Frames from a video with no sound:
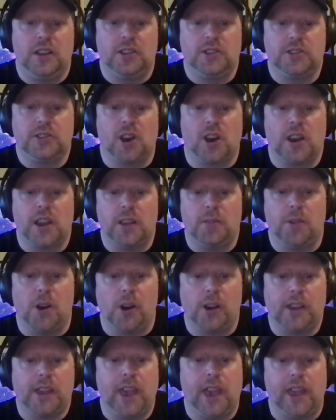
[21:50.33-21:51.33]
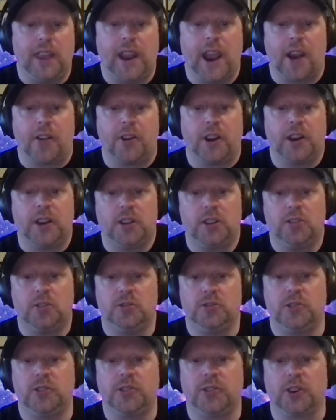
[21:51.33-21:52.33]
talking about Kate Herron,
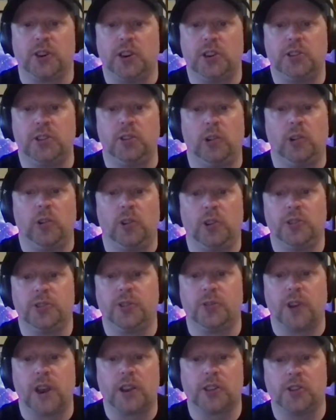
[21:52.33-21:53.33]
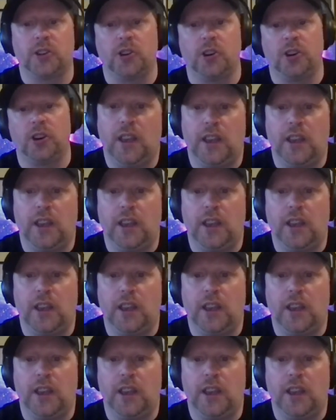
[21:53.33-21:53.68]
who's a 32-year-old director,